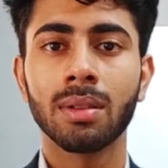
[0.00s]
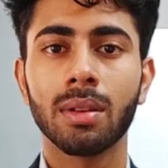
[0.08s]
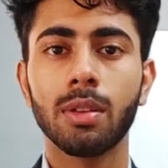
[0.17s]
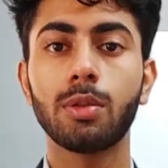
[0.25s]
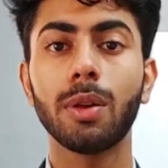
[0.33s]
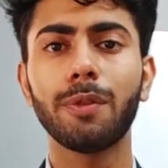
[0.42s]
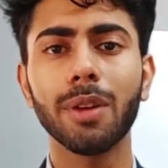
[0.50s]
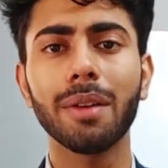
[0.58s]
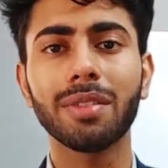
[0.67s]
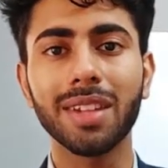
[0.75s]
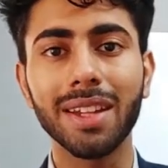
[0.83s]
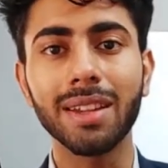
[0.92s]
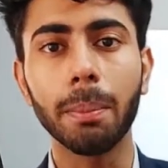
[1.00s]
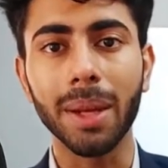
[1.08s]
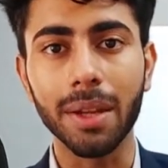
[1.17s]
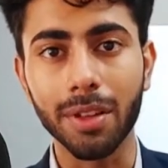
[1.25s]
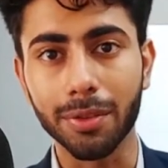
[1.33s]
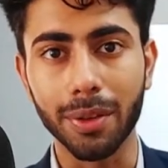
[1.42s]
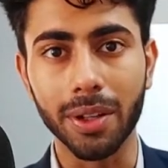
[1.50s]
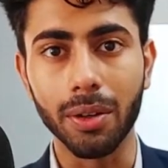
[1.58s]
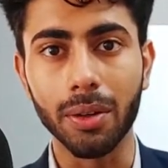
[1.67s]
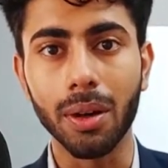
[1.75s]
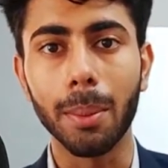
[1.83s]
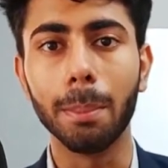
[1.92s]
So if you have seen the previous
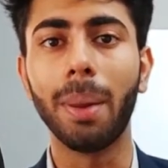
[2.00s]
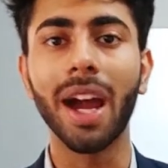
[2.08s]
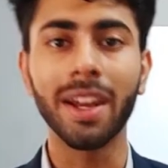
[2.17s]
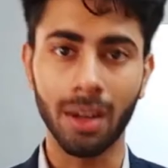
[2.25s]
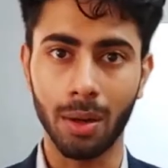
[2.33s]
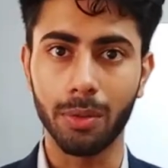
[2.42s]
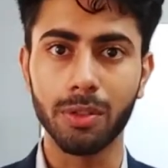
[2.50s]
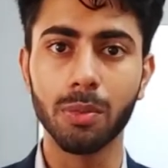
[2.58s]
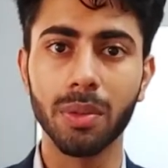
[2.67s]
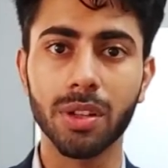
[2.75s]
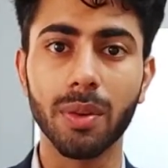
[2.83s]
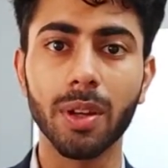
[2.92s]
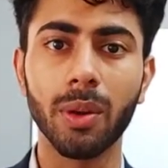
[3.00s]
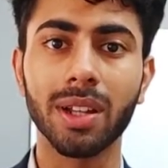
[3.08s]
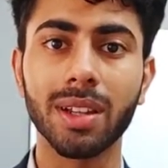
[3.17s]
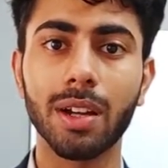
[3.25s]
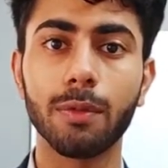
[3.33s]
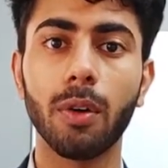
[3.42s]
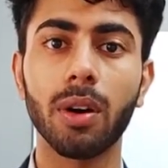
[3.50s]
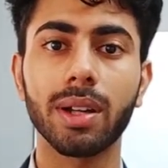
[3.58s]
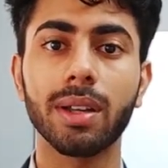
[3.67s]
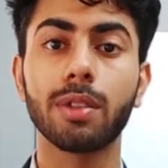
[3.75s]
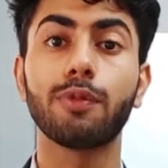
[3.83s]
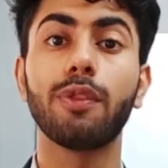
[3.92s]
video, by now you must be knowing that what
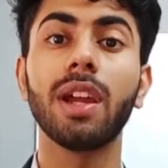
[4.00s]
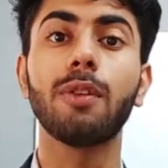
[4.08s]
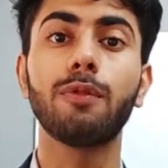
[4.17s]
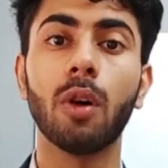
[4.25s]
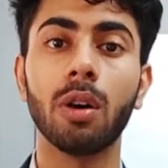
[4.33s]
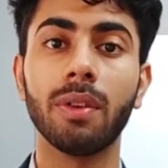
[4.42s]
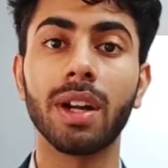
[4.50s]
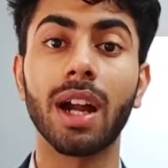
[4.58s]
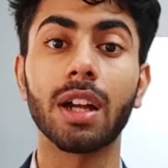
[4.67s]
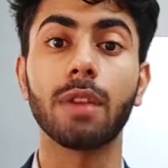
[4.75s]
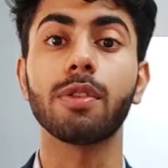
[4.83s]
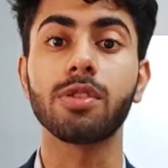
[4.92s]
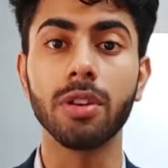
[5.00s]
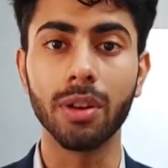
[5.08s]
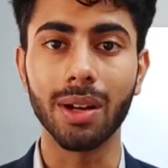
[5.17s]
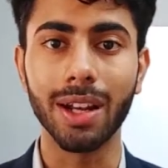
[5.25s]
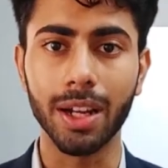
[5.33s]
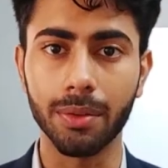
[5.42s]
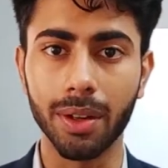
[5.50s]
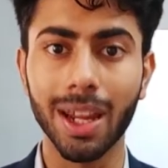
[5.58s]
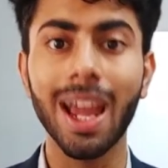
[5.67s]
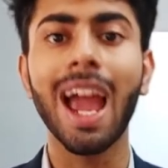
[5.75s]
is feed-forward artificial neural network.